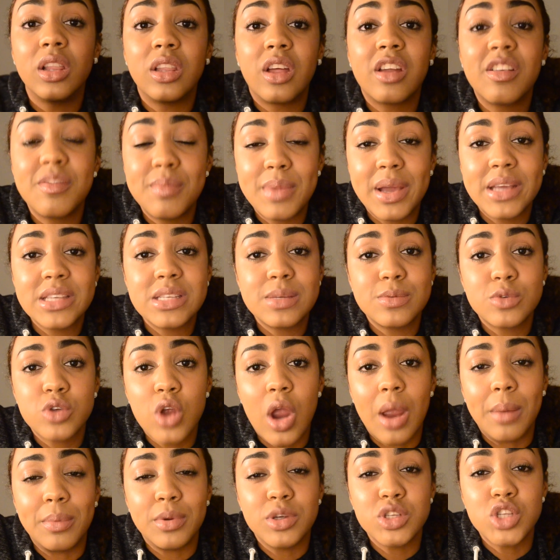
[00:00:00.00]
of my
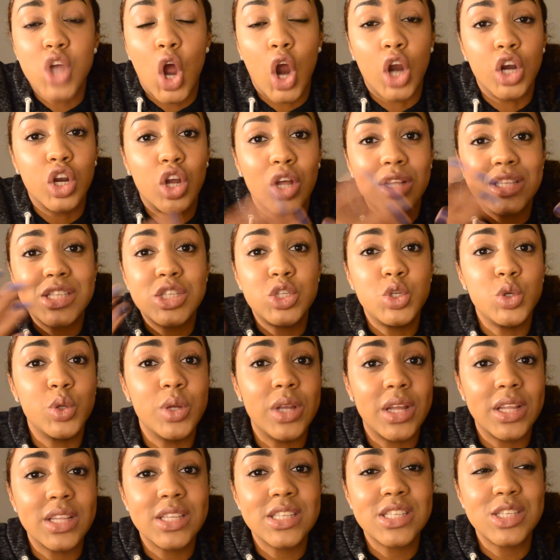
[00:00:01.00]
subscribers are not
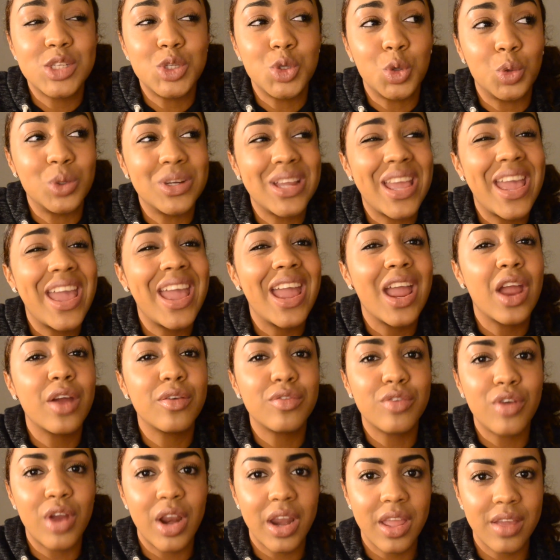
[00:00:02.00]
students, don't care
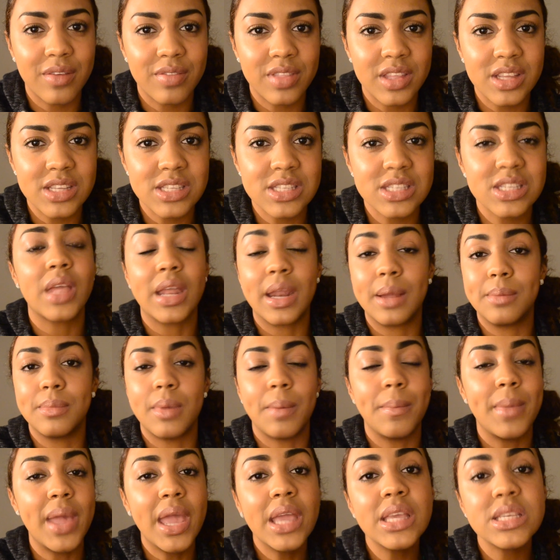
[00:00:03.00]
for any of this, and I'm
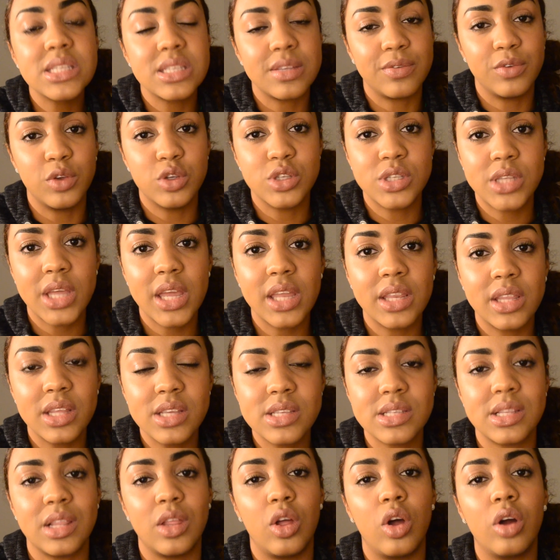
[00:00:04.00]
amazed if you stayed
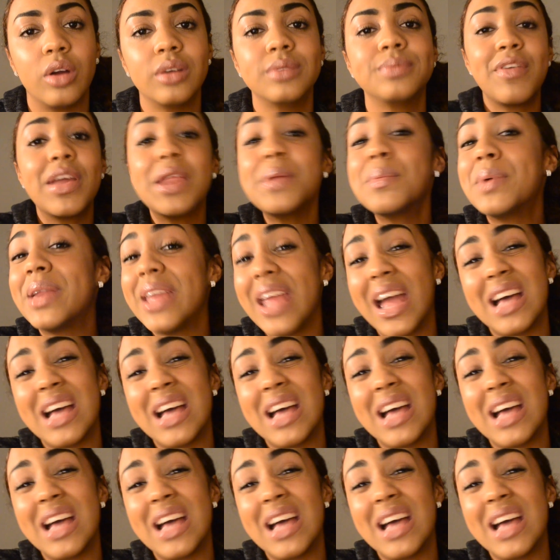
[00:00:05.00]
this long. If anybody